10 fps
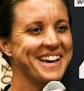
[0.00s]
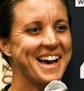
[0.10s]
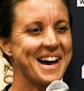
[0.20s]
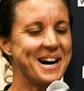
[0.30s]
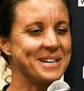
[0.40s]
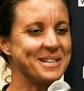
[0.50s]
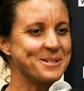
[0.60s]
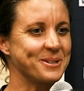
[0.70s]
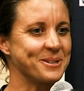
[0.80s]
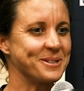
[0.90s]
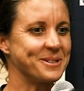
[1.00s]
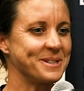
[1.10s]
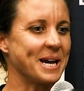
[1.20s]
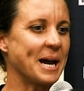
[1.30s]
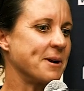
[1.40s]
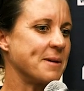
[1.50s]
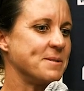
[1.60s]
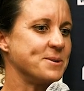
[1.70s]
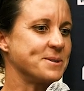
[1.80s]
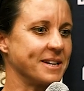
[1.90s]
And so, when I'm in
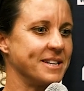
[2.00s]
New Zealand,